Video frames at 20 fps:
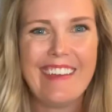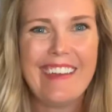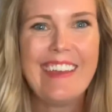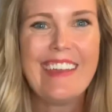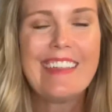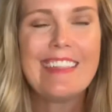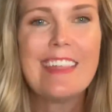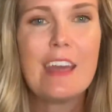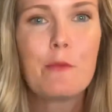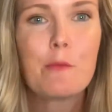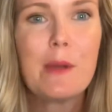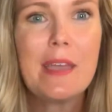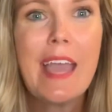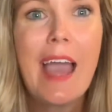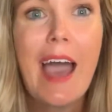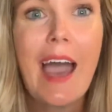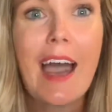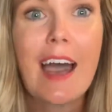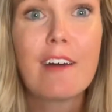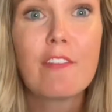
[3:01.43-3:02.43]
Then we
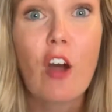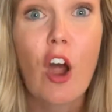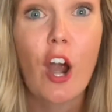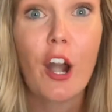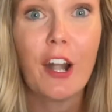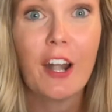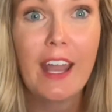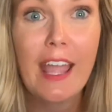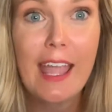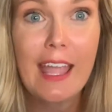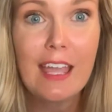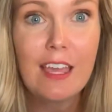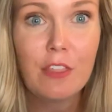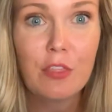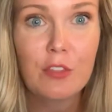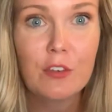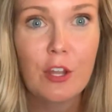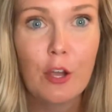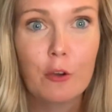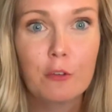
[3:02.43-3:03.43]
have our
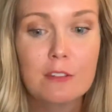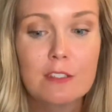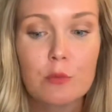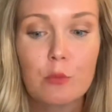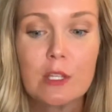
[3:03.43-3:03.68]
eighth notes,